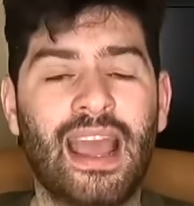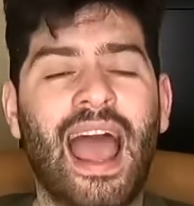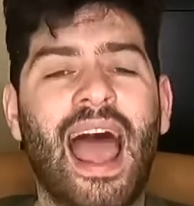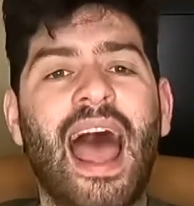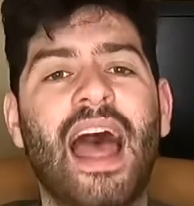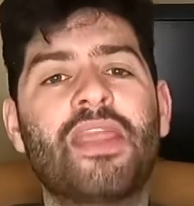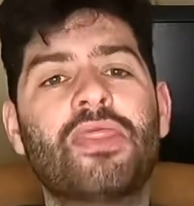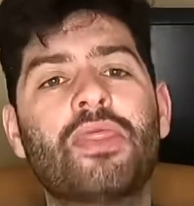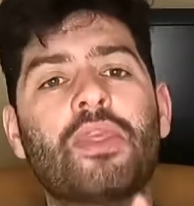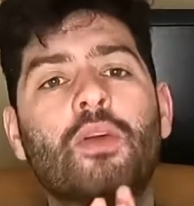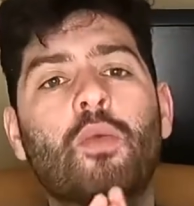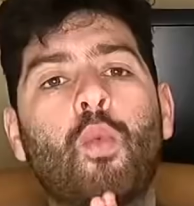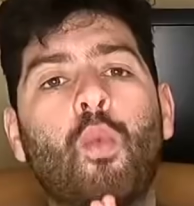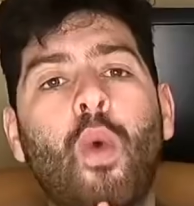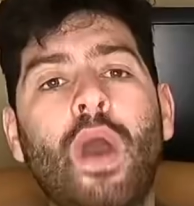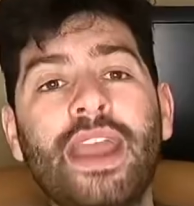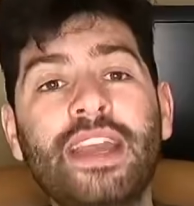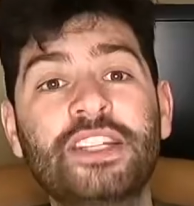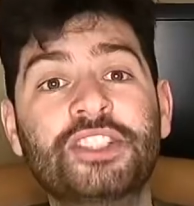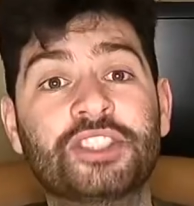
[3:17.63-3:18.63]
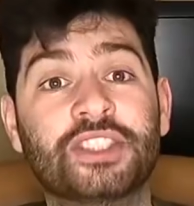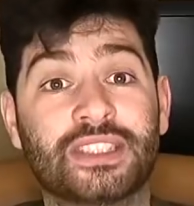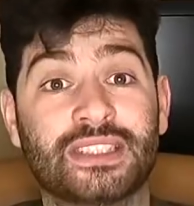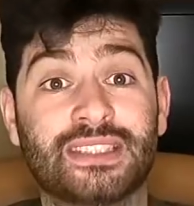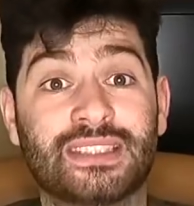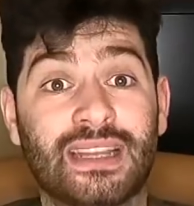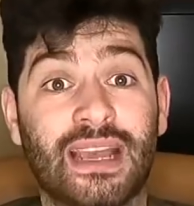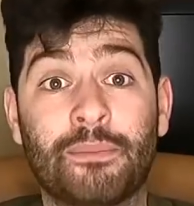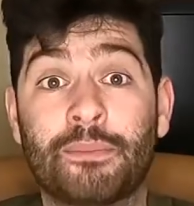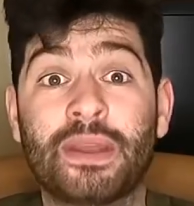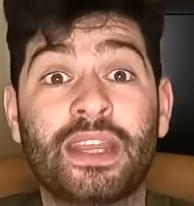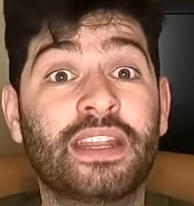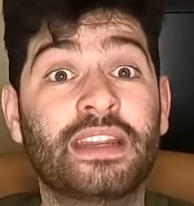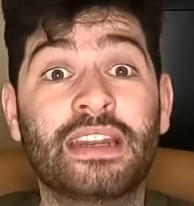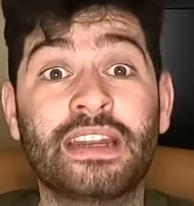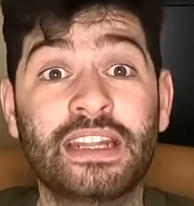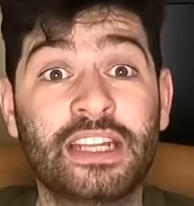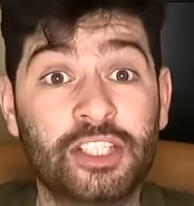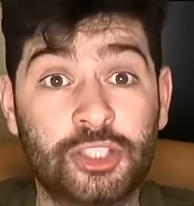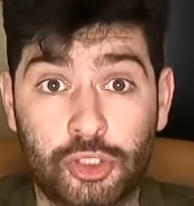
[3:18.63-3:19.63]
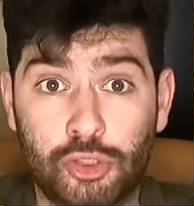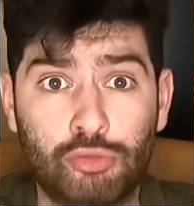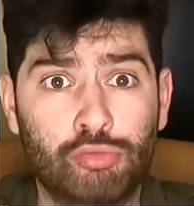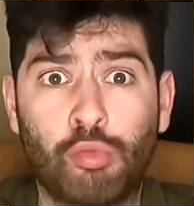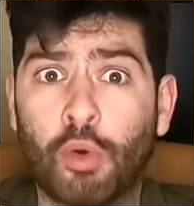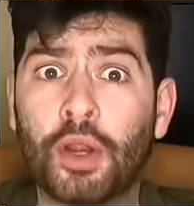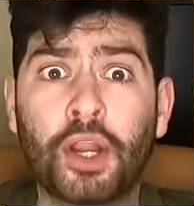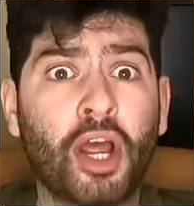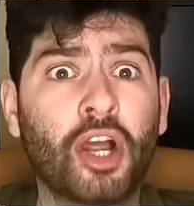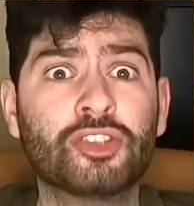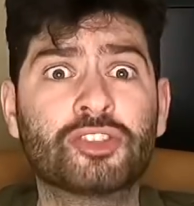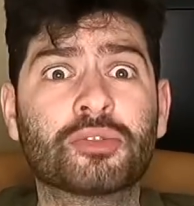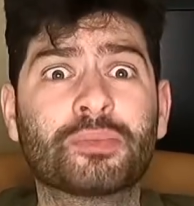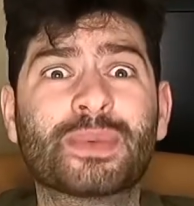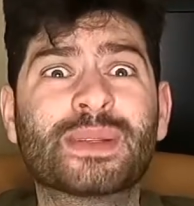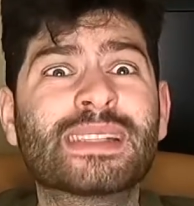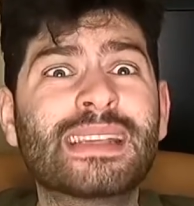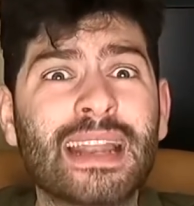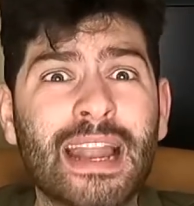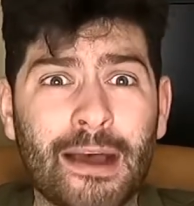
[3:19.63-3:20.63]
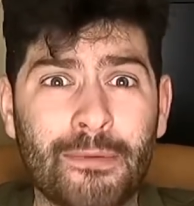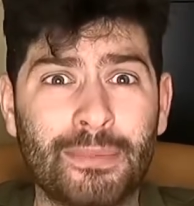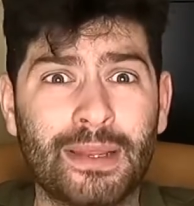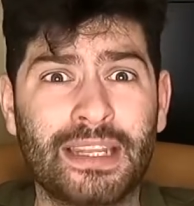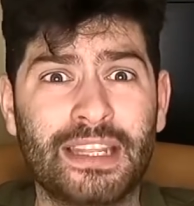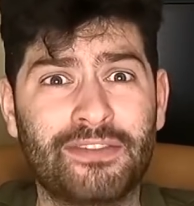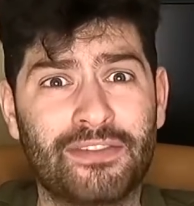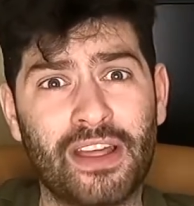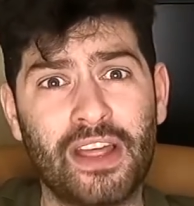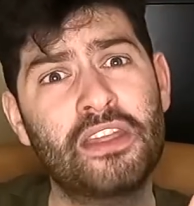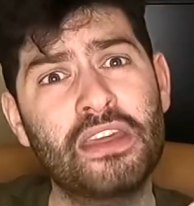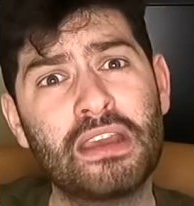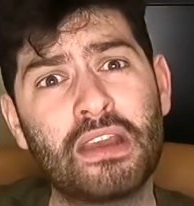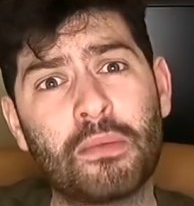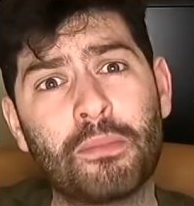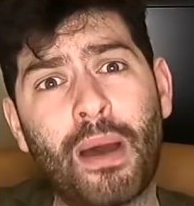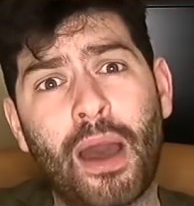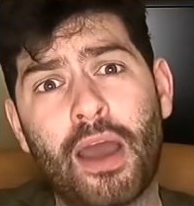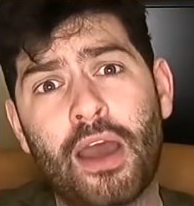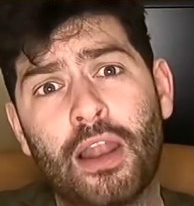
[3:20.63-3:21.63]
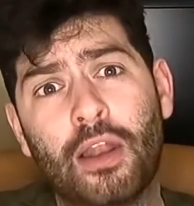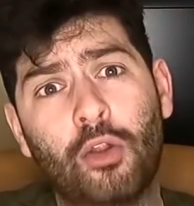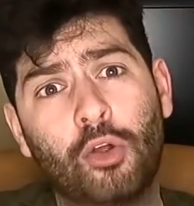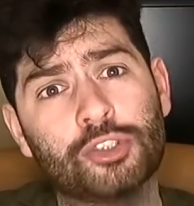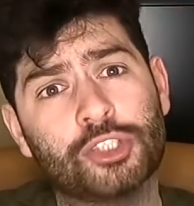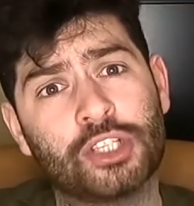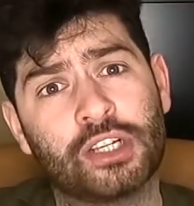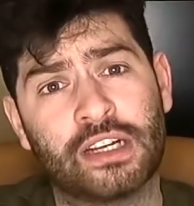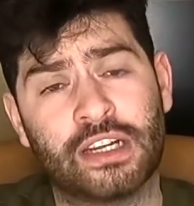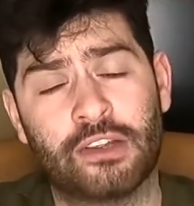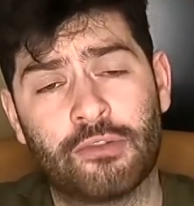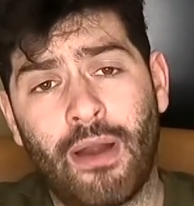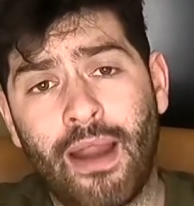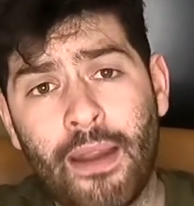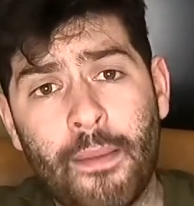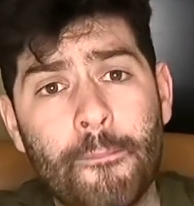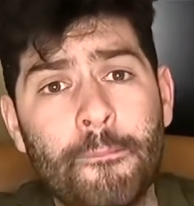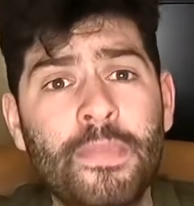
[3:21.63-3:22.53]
And the wages being an issue, 100% I believe it. Think about it logically, right?